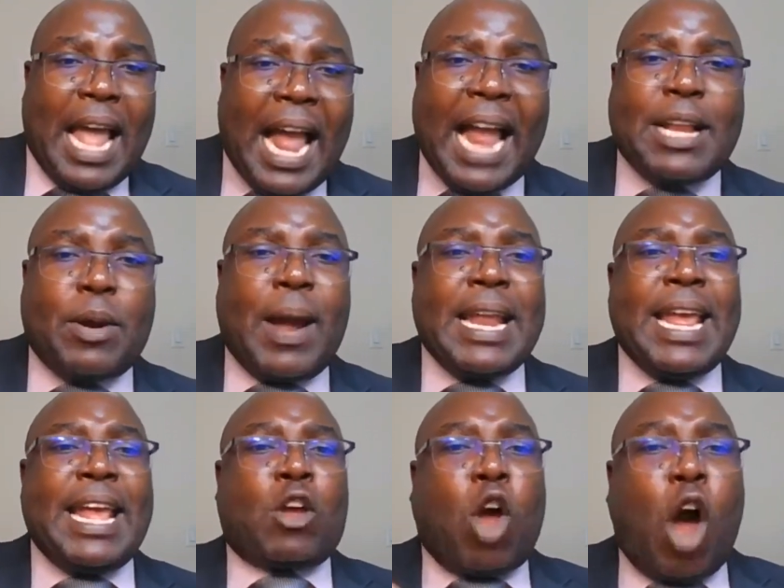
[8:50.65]
And when
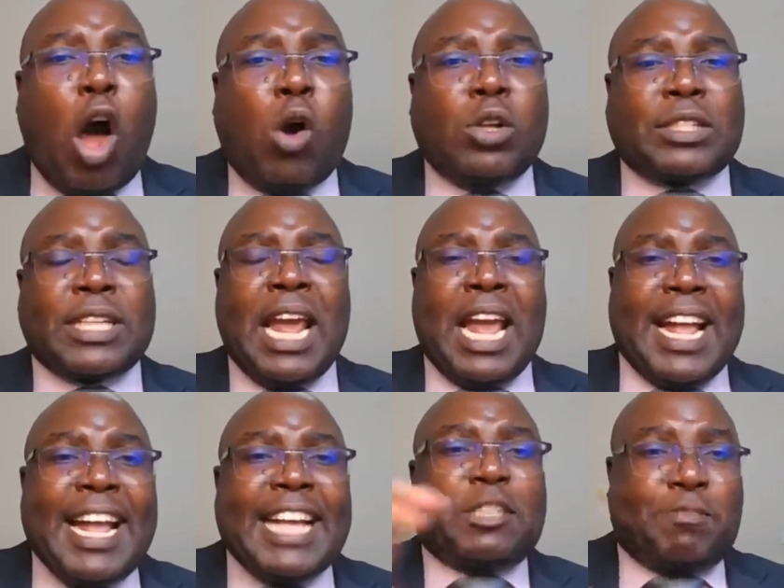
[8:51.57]
He goes,
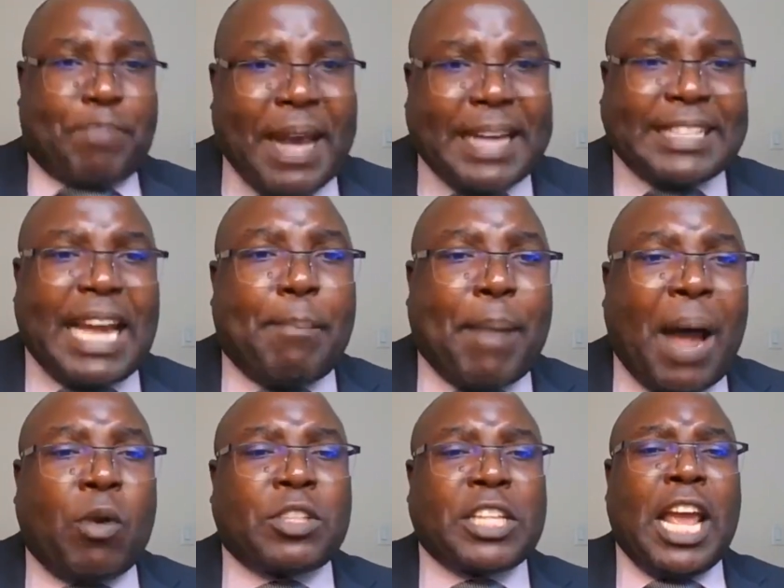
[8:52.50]
He speaks
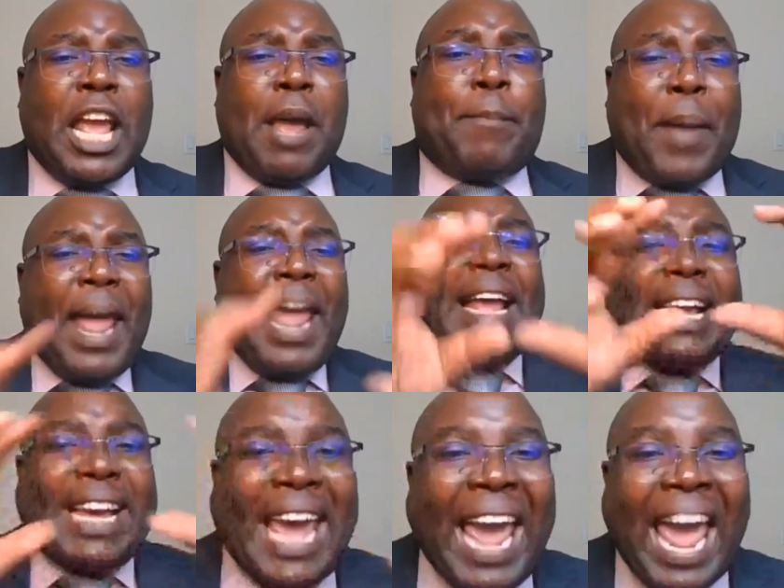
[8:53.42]
about being
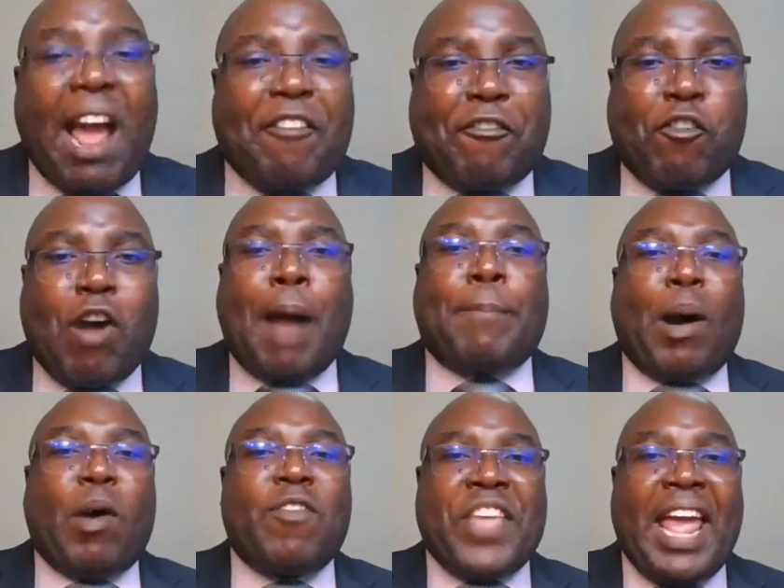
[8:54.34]
careful
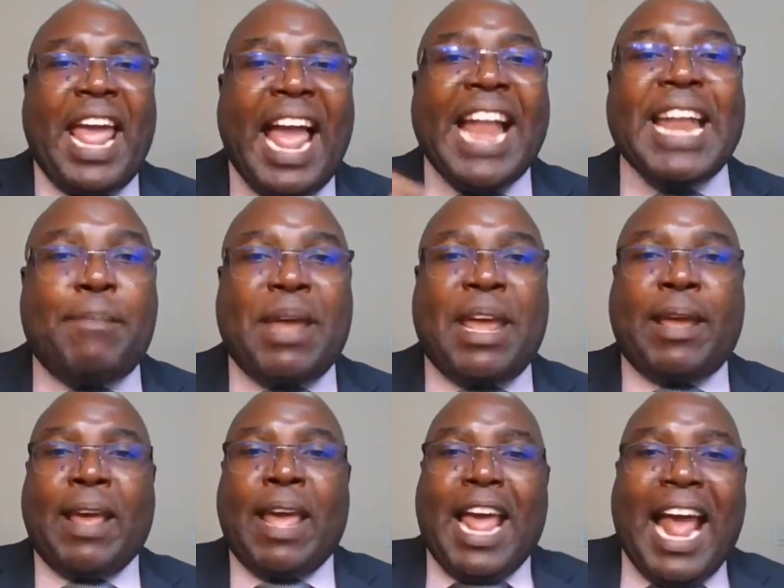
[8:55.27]
about the
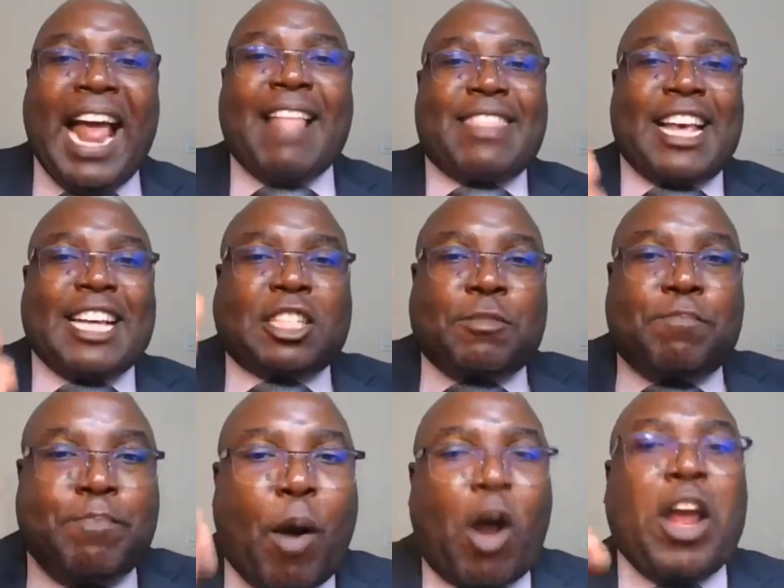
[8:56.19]
enemy and the
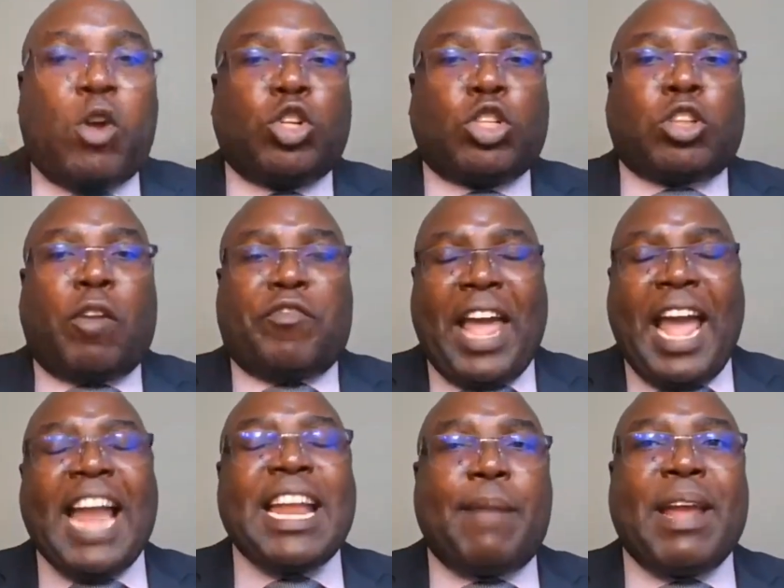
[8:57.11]
spoils of the
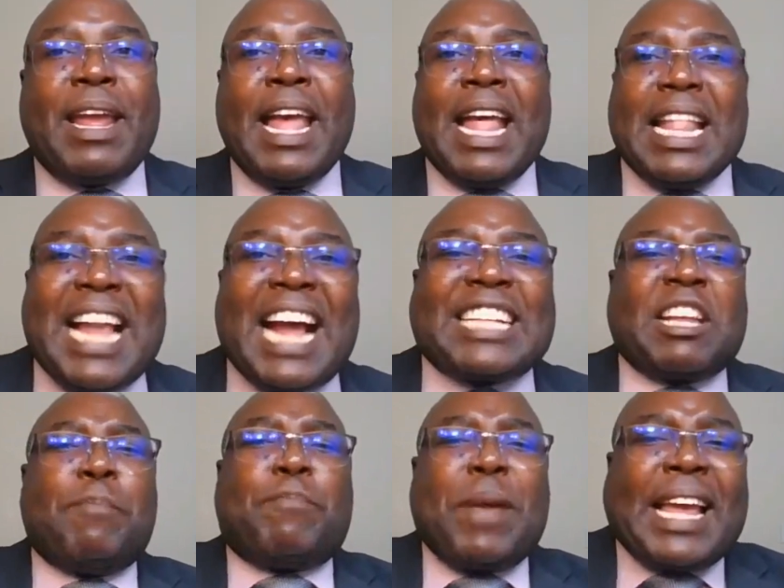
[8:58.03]
enemy that
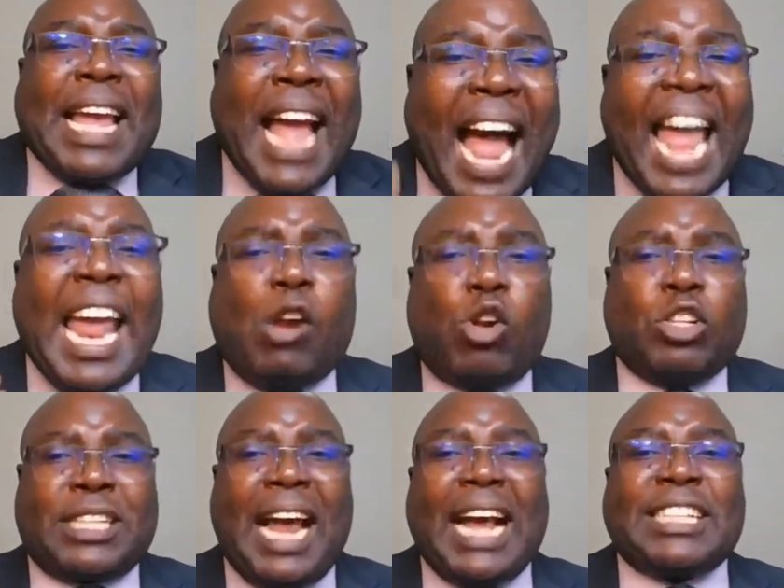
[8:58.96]
He
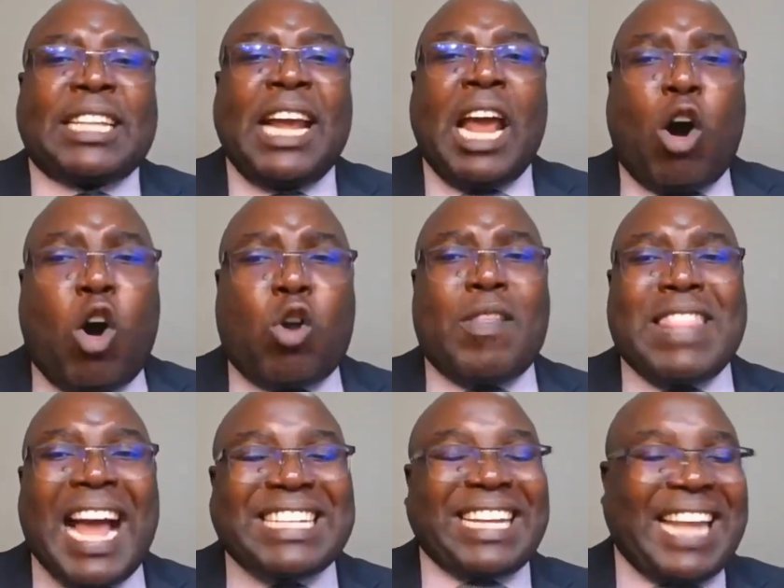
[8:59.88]
beguiles us, or
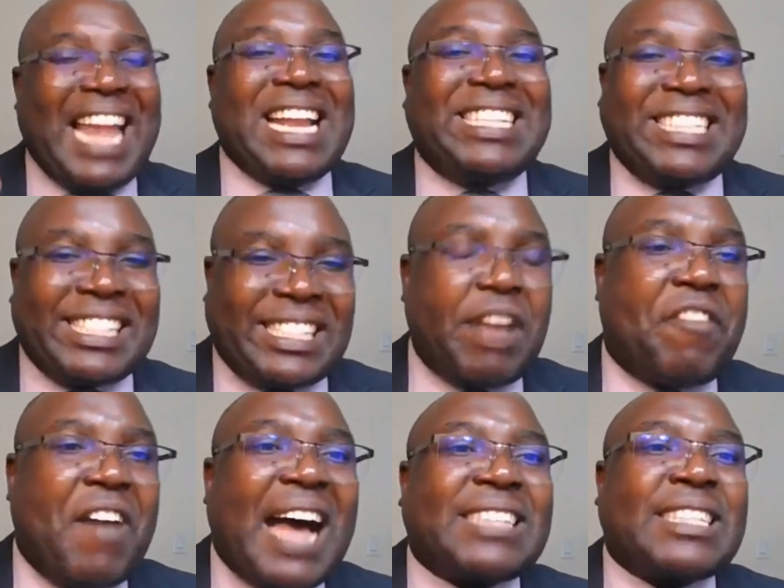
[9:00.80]
that He can
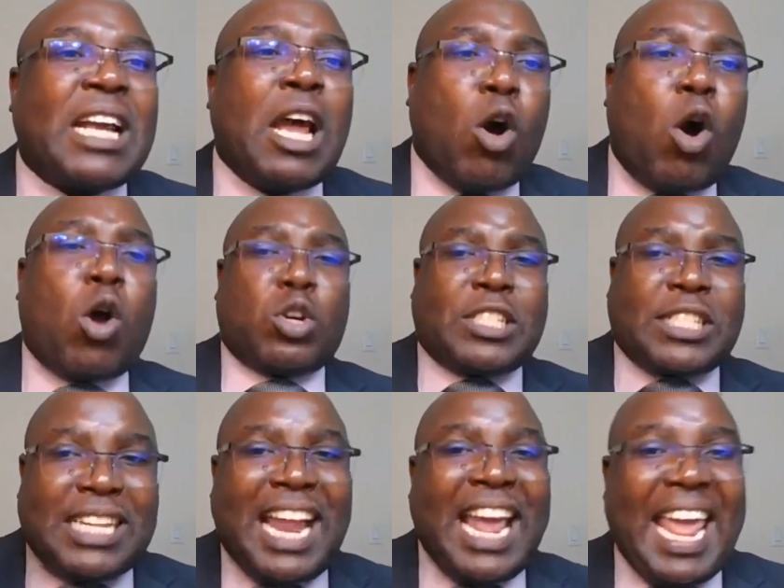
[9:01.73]
deceive us, or
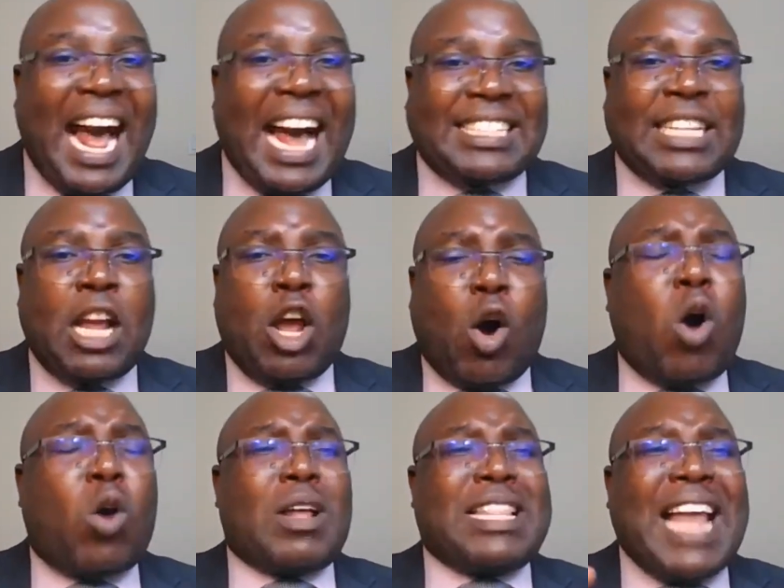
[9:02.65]
slay us,
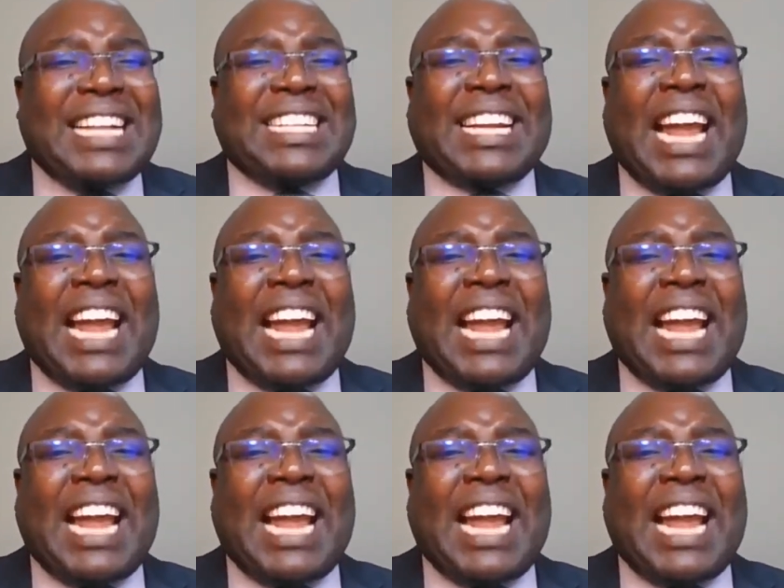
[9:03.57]
or that He